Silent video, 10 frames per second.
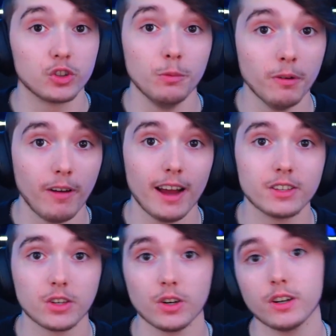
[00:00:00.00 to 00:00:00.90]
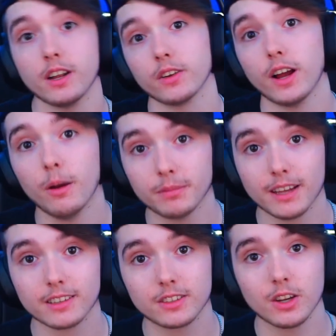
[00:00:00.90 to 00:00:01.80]
supervisor, another help
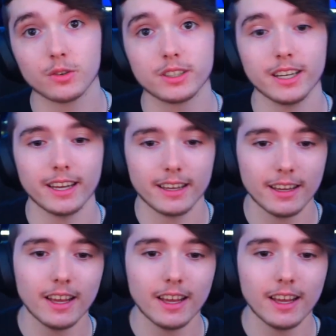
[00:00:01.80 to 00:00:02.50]
desk associate.